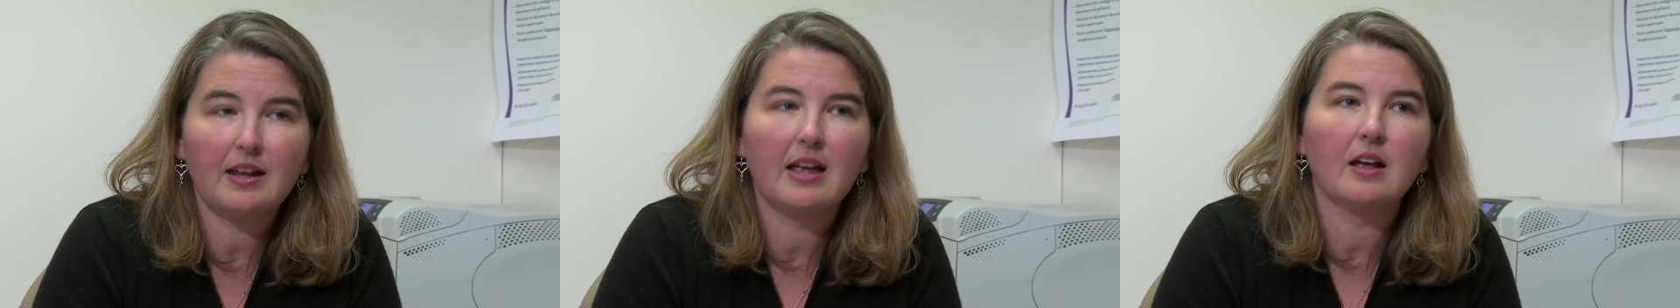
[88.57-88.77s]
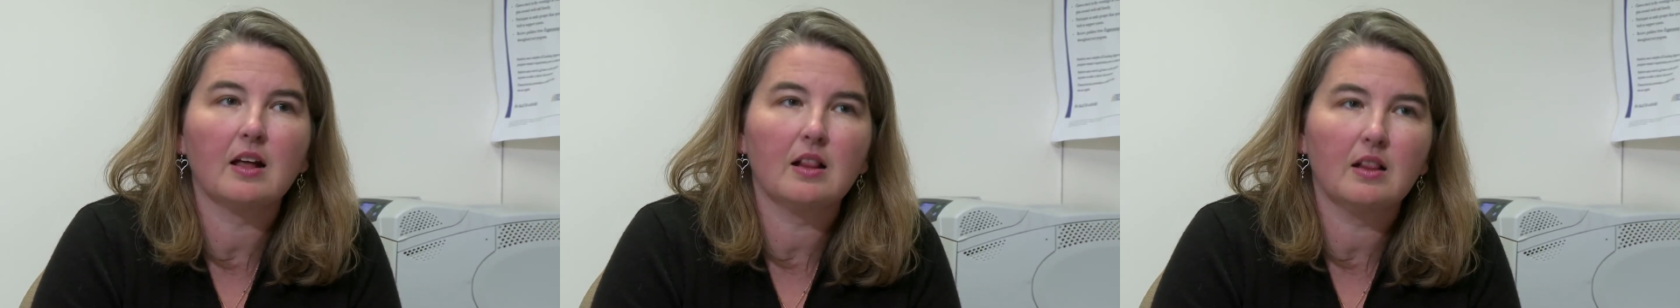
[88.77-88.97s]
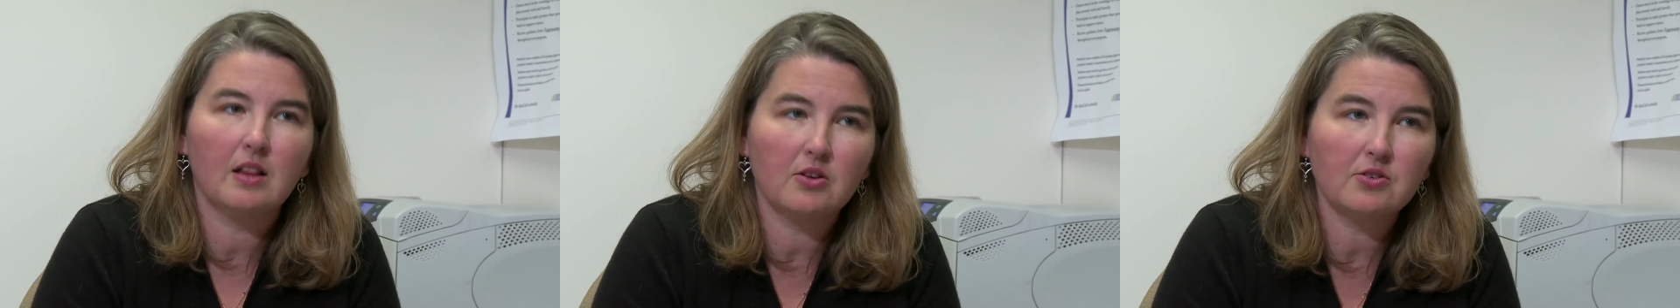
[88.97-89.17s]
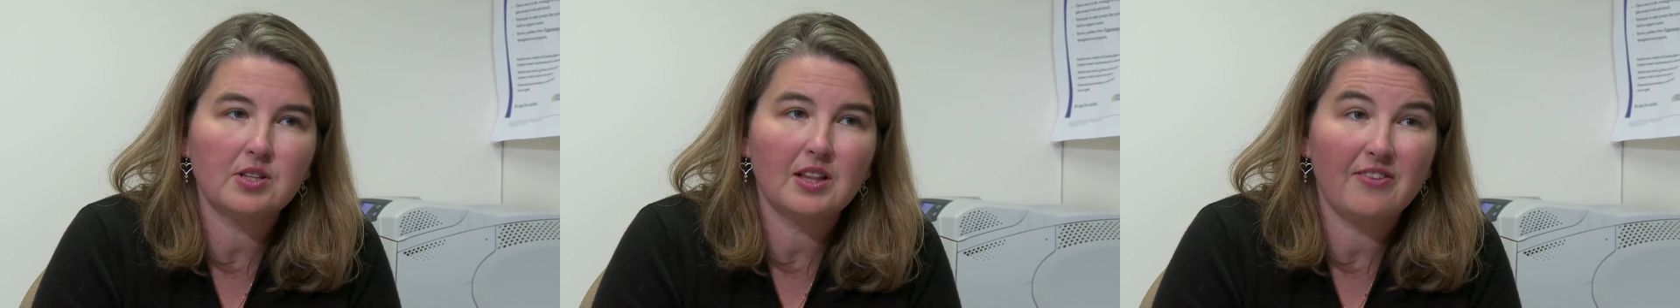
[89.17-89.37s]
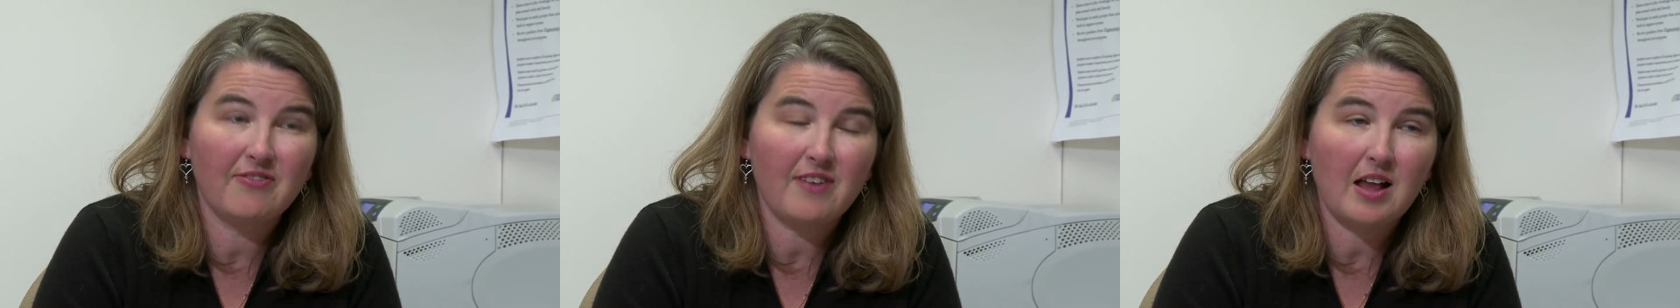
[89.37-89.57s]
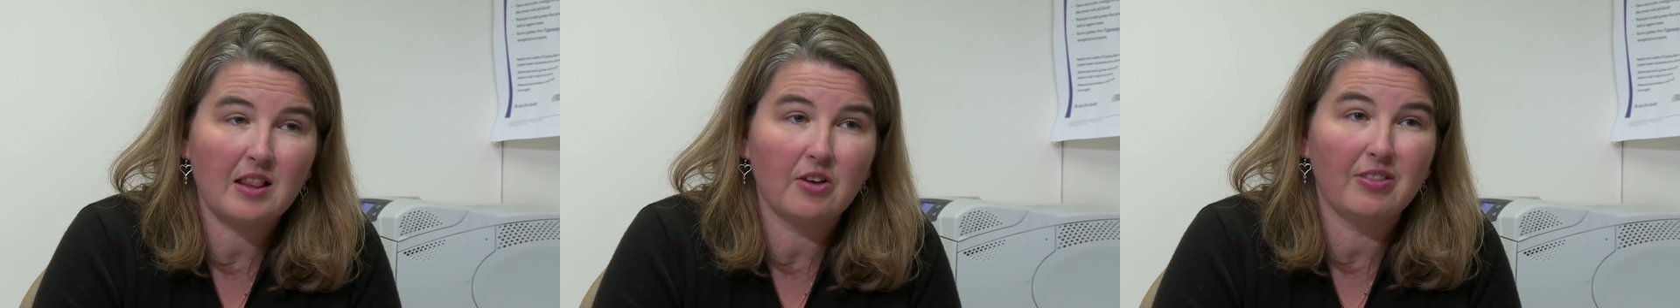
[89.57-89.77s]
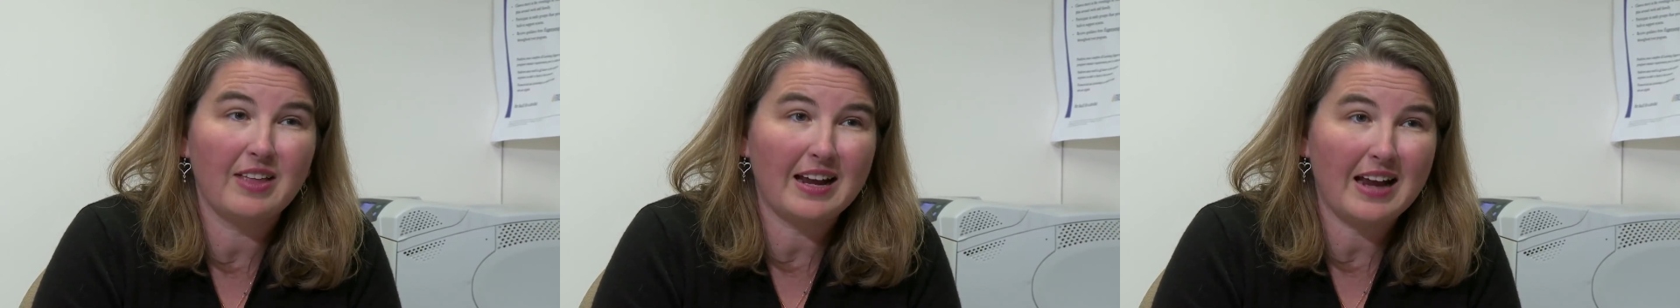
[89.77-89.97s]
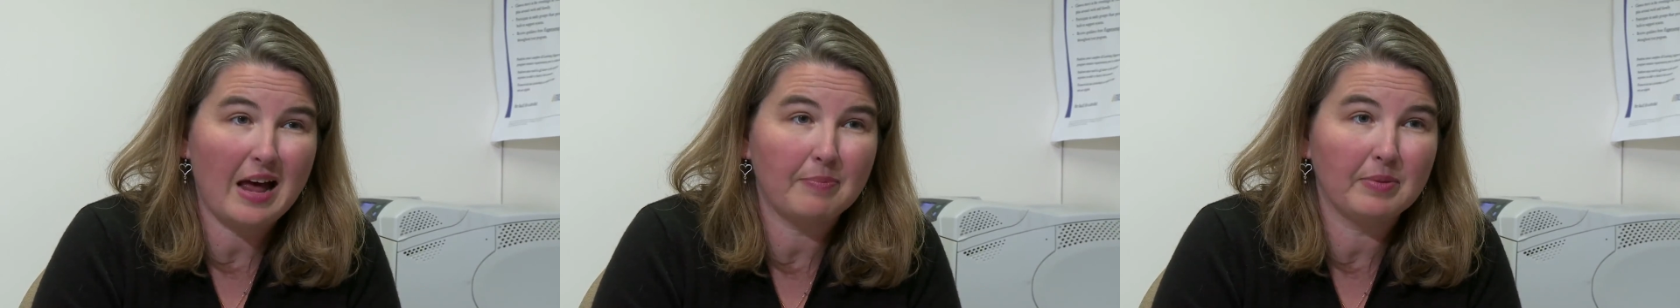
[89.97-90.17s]
and closely follow
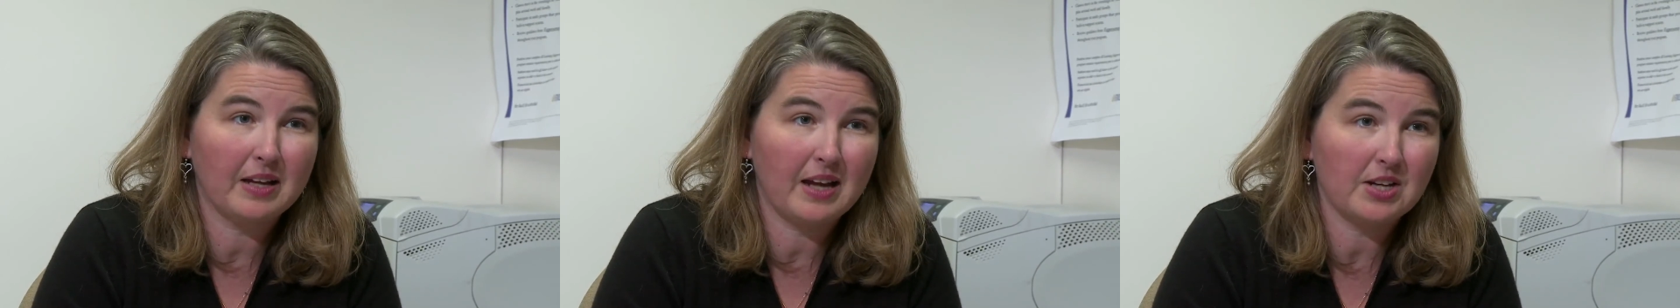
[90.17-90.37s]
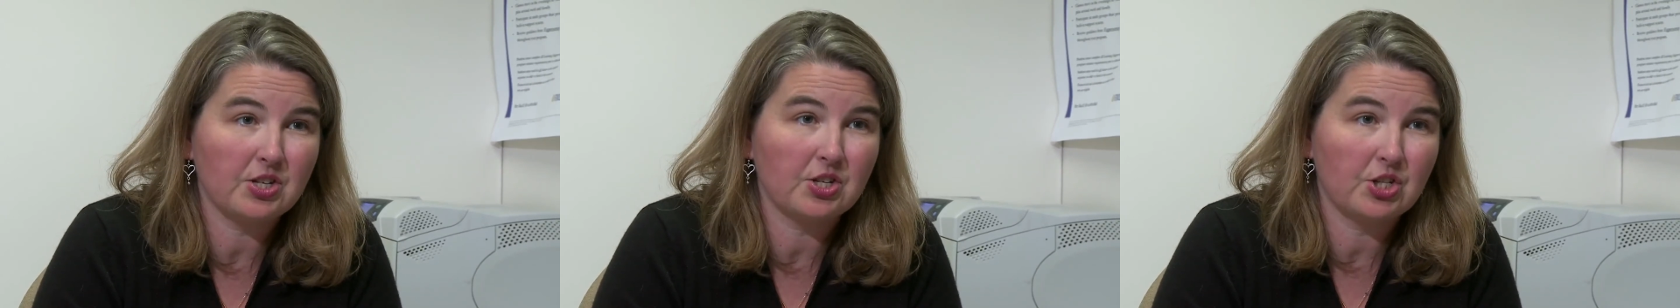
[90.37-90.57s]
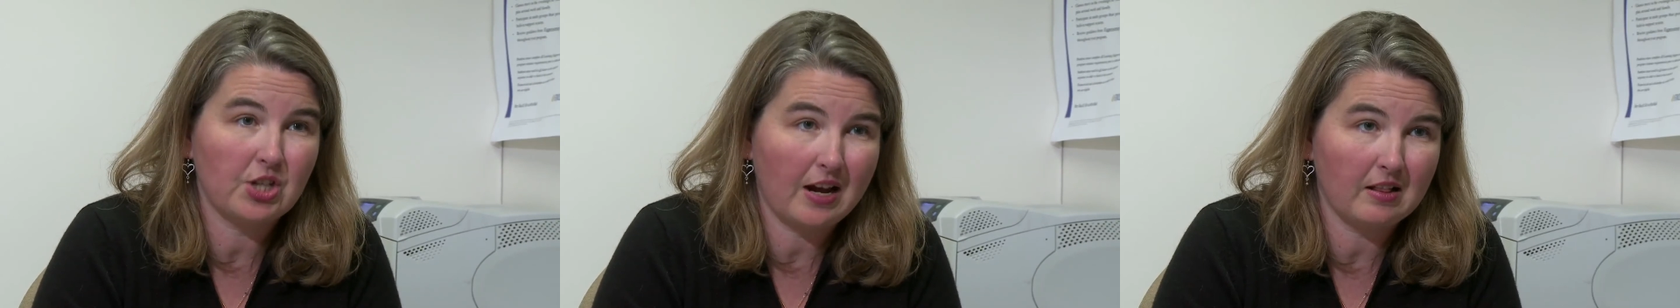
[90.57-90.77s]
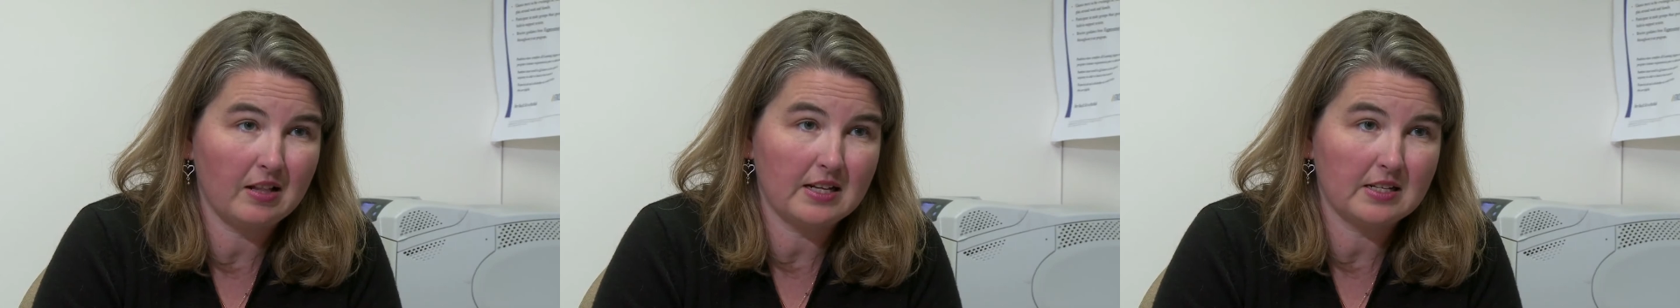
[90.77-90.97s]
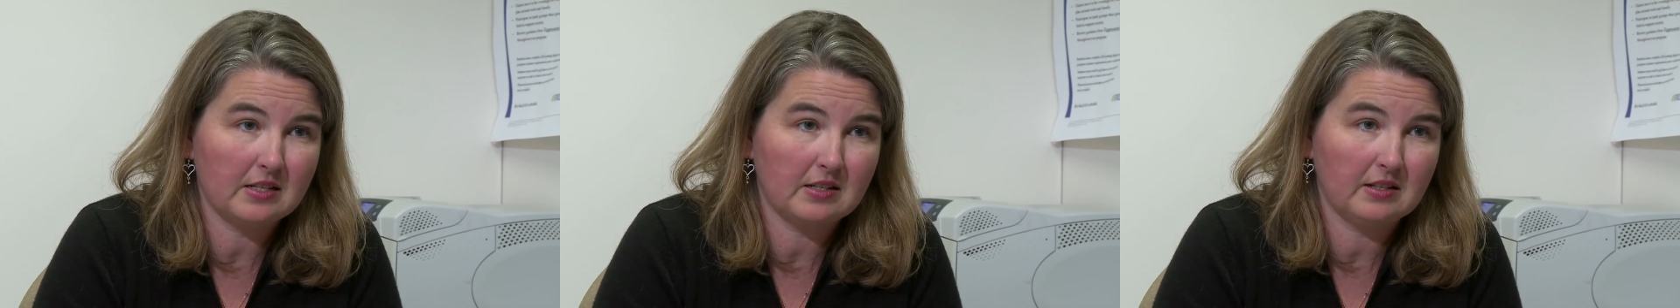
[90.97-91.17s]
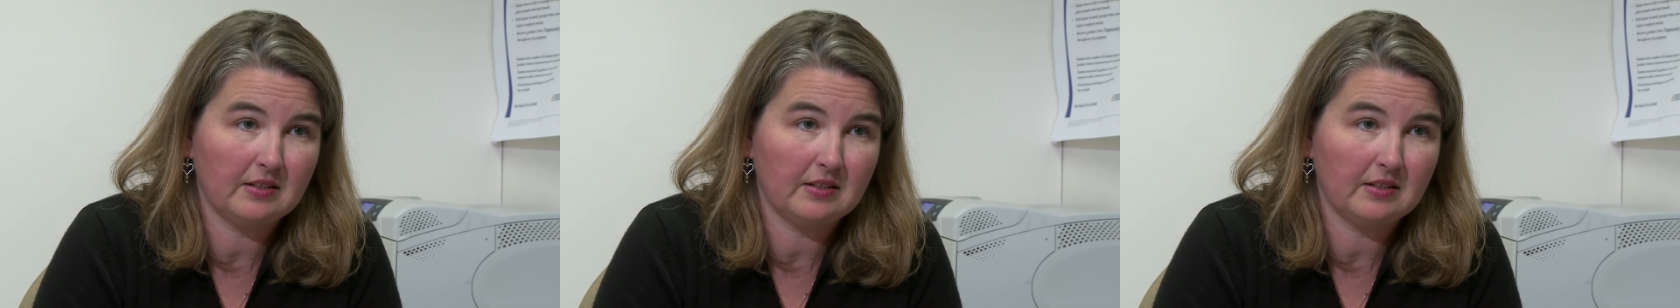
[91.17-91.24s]
that application checklist.